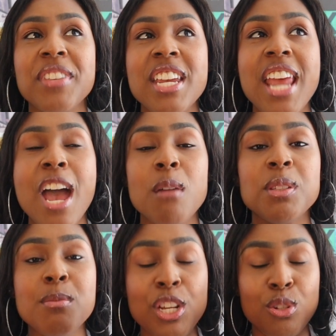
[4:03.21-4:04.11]
It
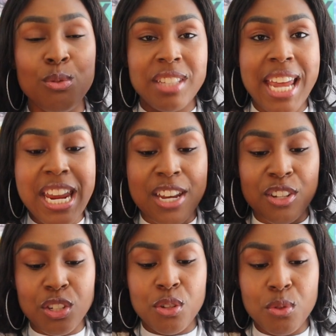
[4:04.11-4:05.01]
helps me to stay
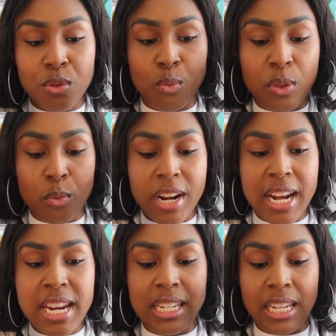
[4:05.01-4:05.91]
in tune with what
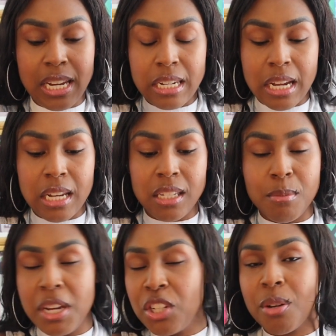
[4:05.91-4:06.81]
I need to get done
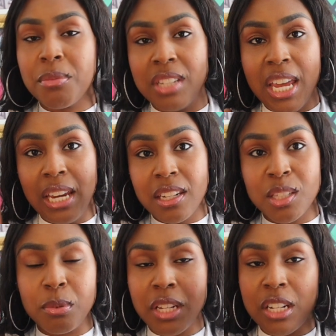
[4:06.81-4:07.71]
to make sure I'm staying
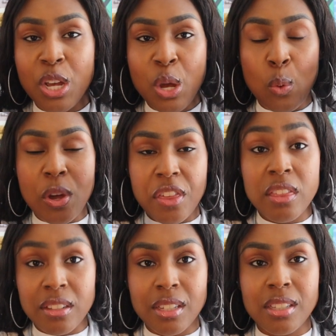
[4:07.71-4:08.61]
disciplined
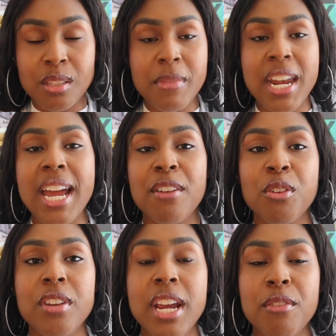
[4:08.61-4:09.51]
within the system that I have
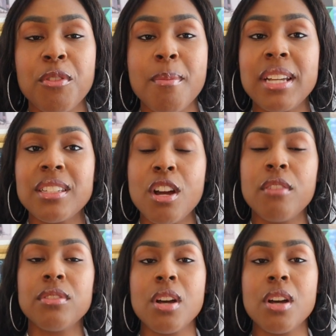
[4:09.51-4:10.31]
created for myself.